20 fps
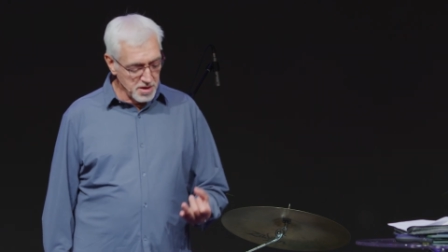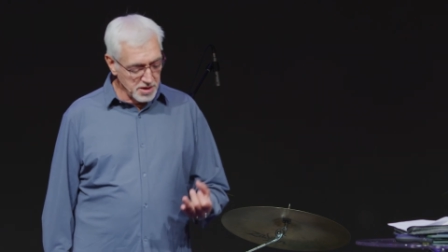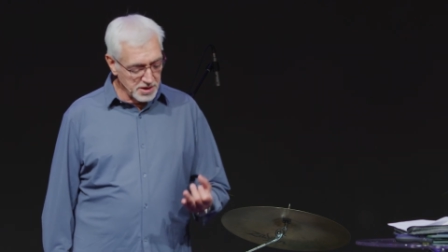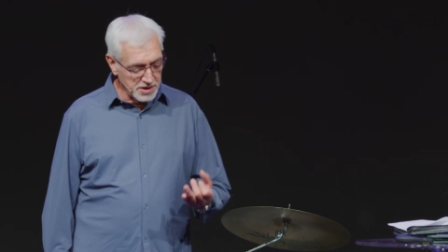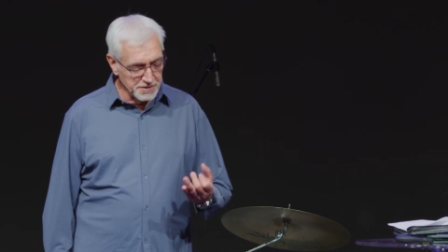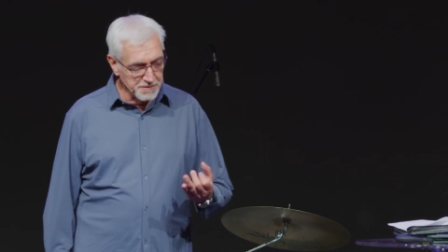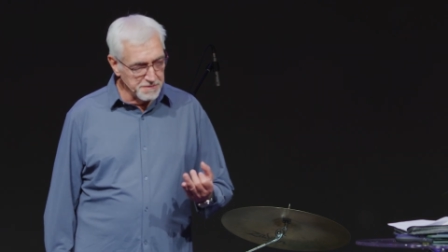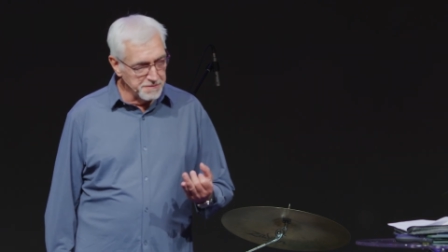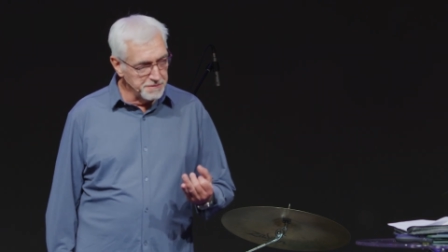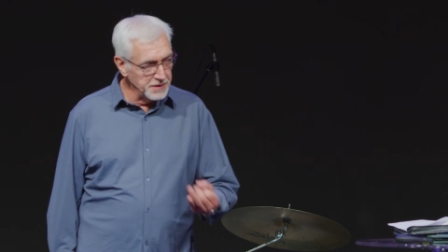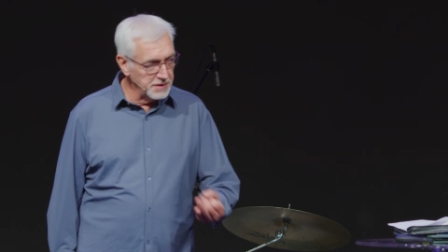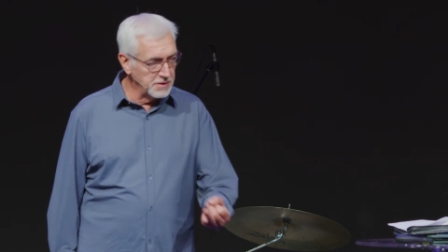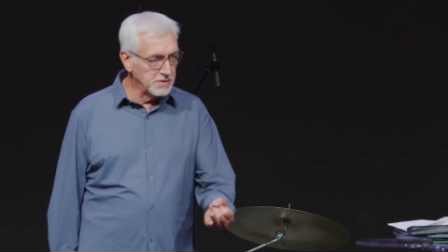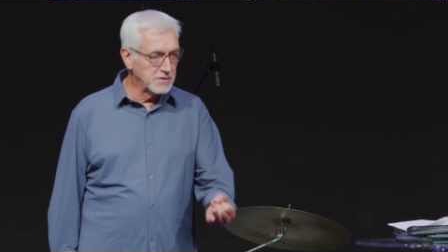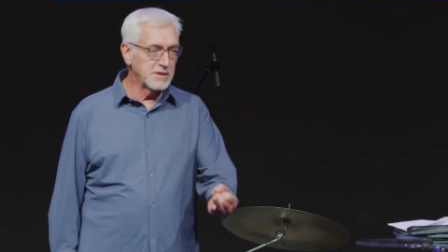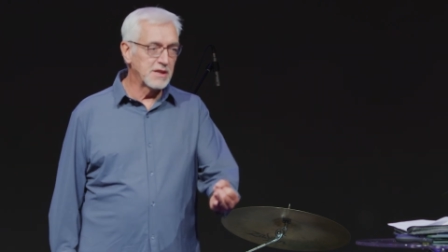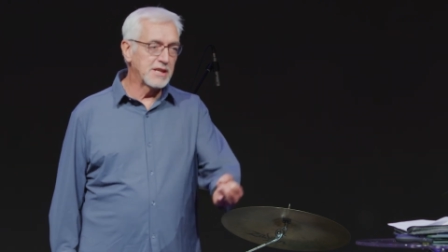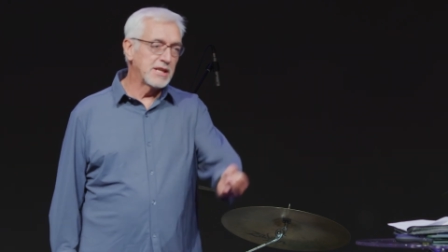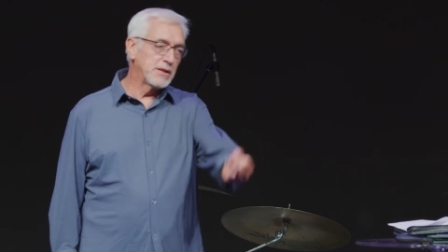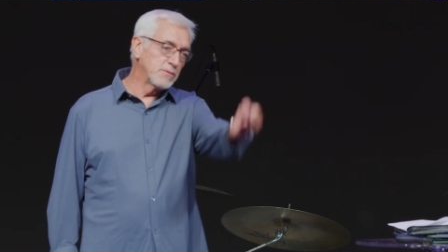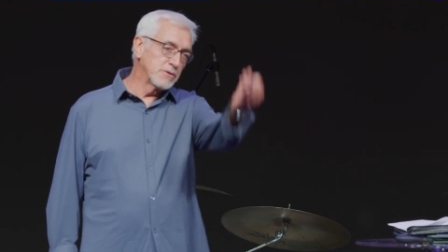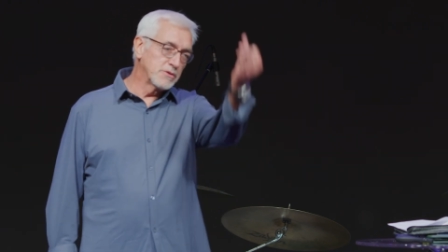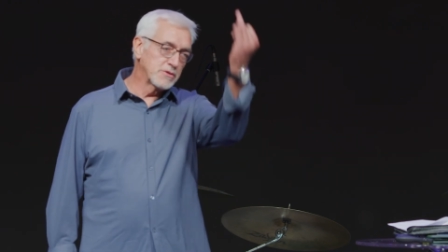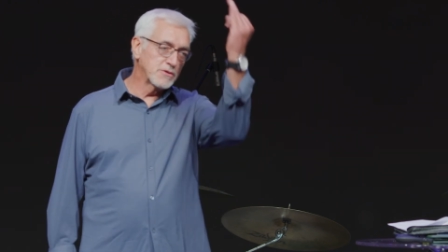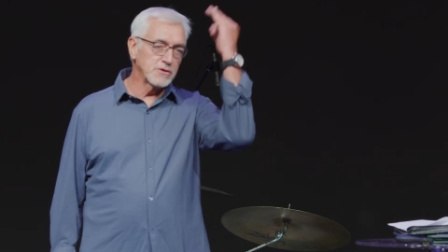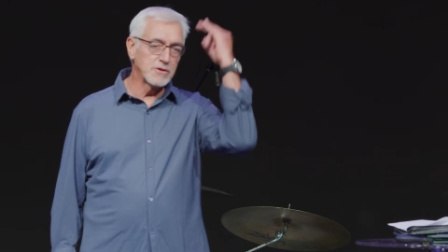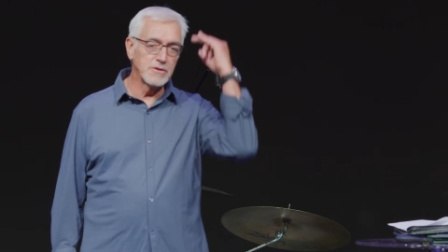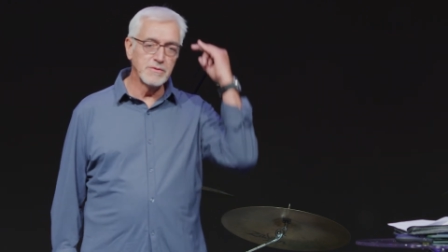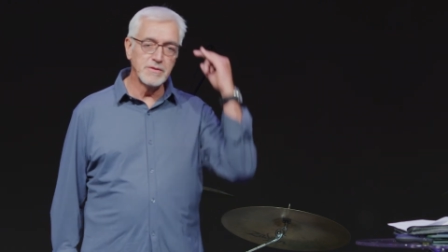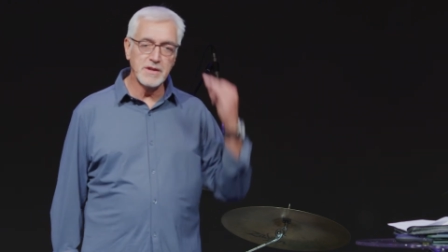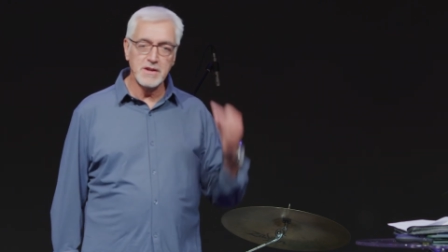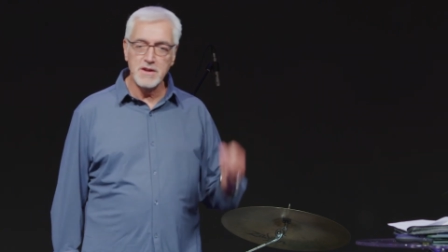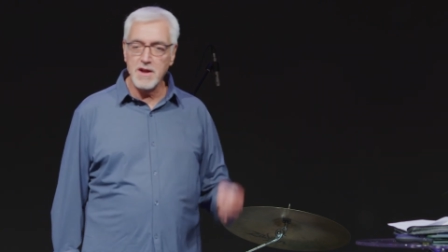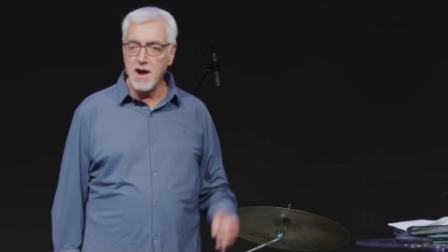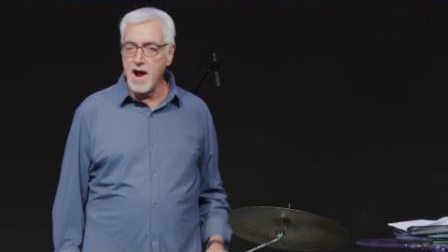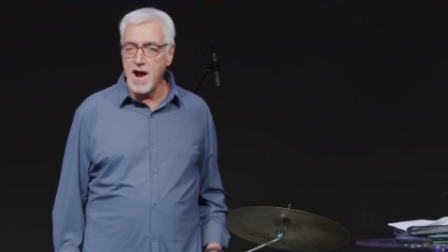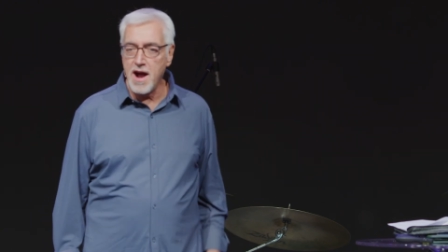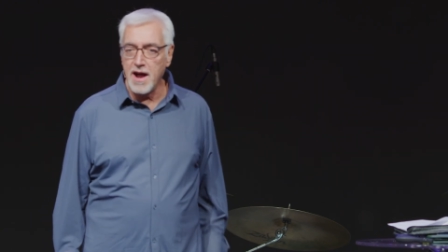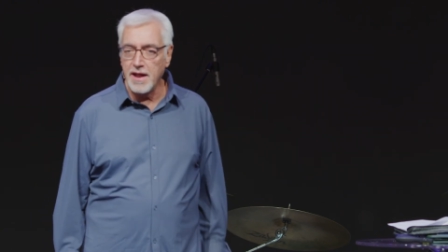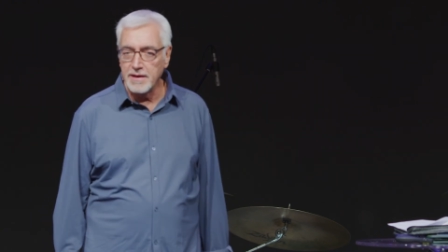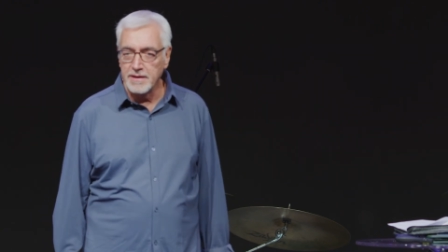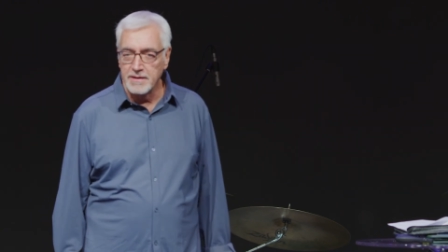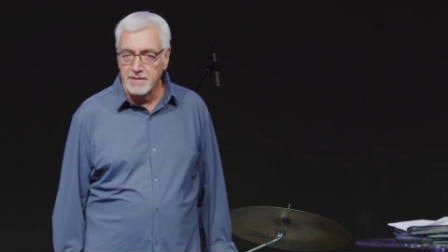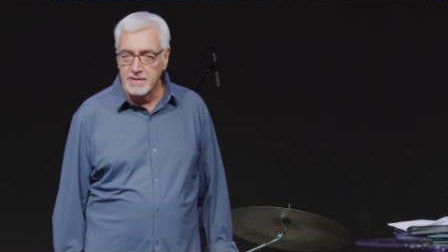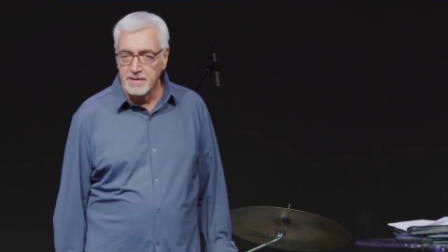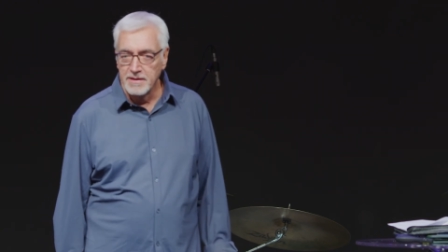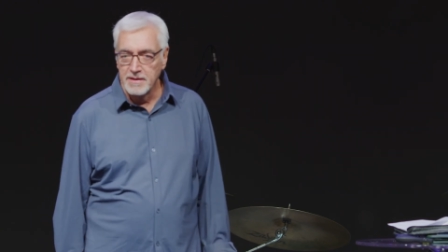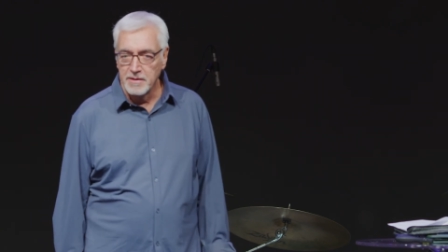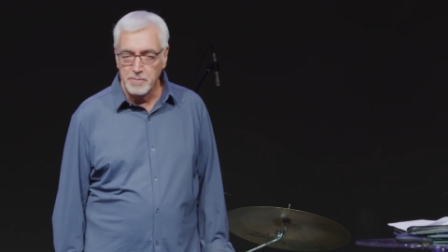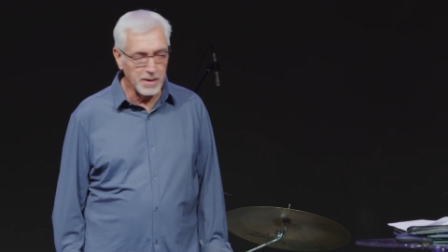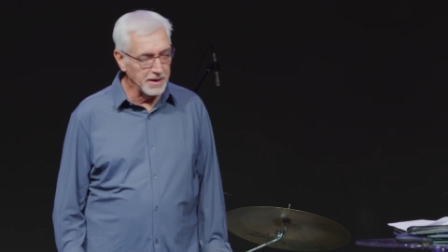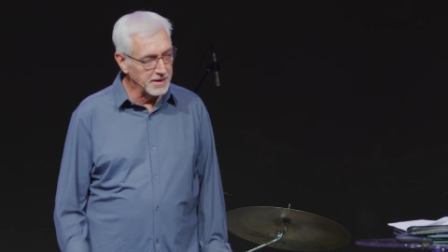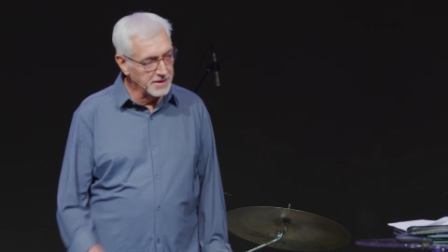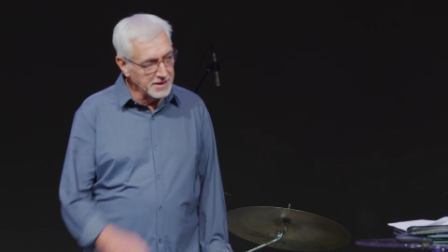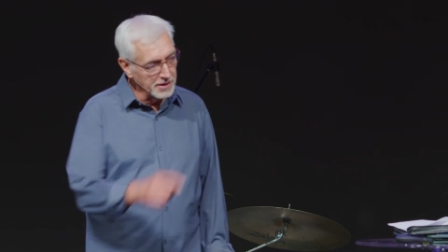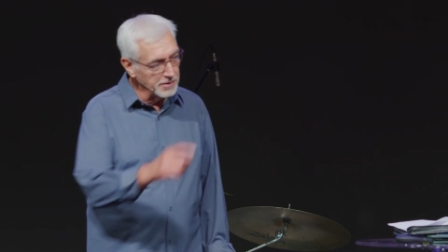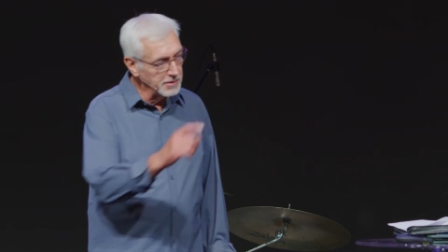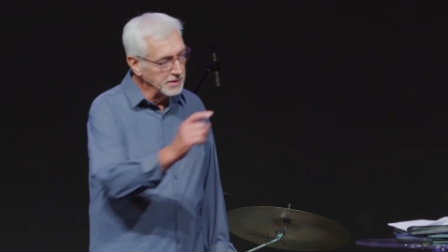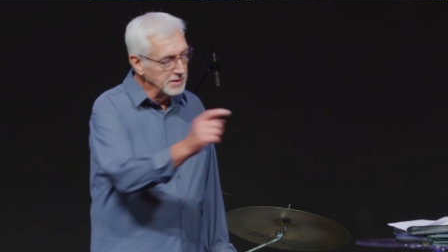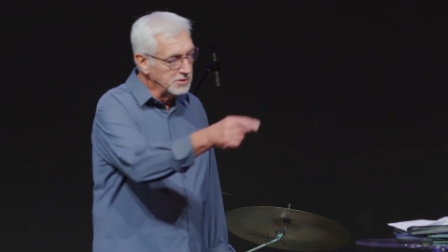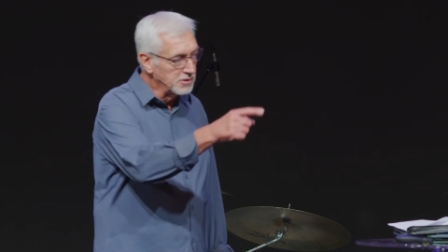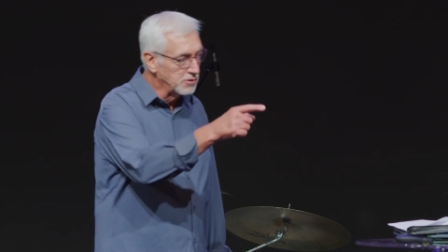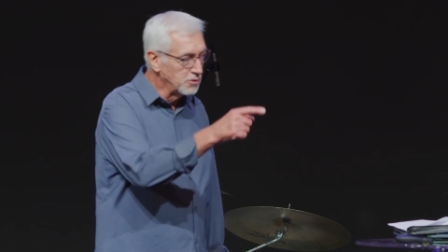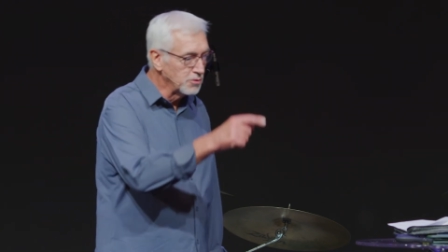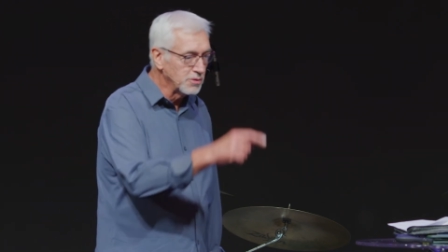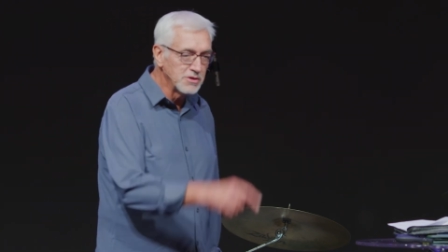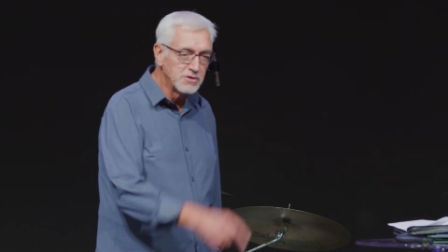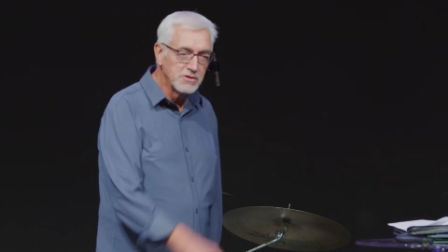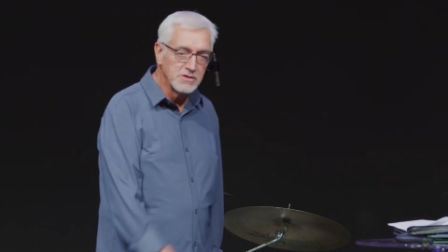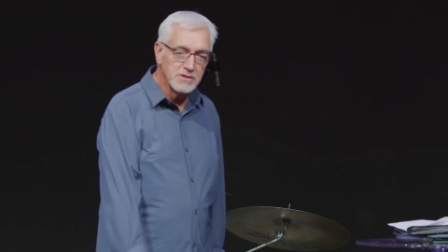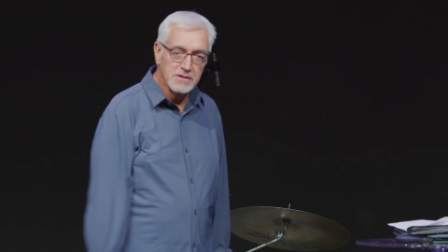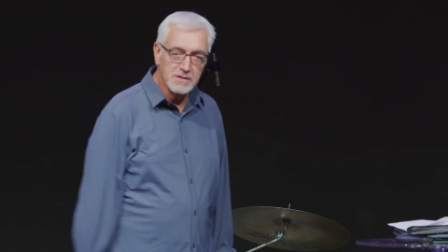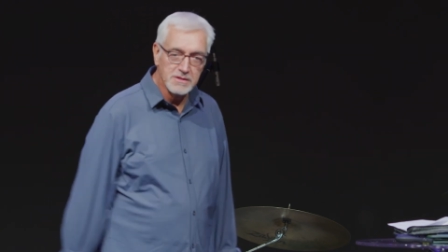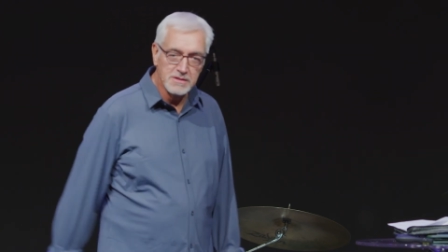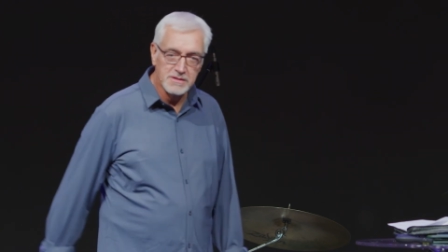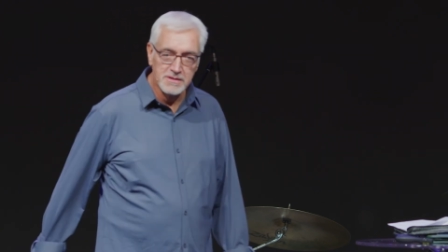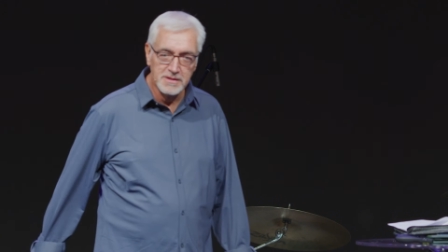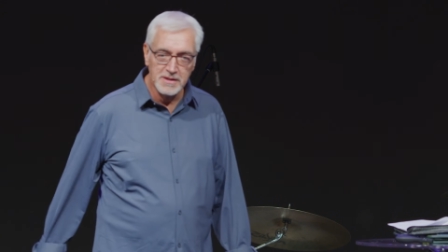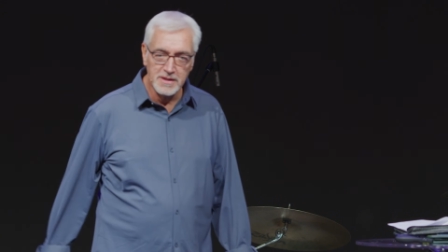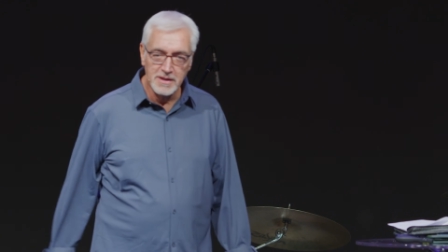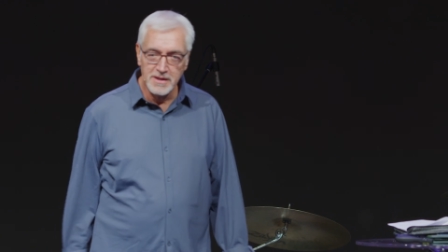convinced that he was serving God by killing Christians.